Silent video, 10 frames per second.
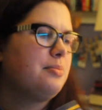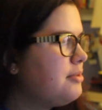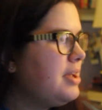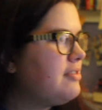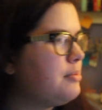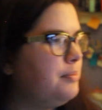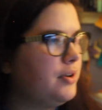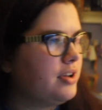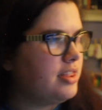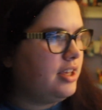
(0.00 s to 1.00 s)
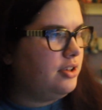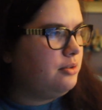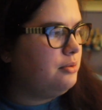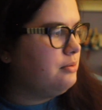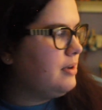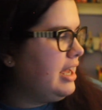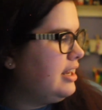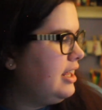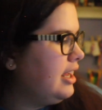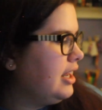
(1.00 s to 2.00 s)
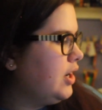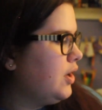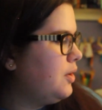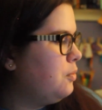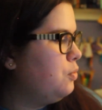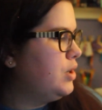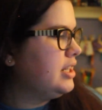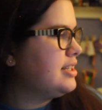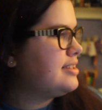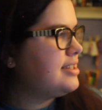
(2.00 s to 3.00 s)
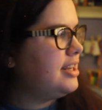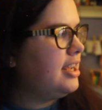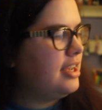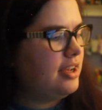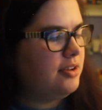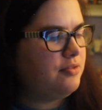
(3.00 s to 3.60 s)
And then we have a book that you read in one sitting.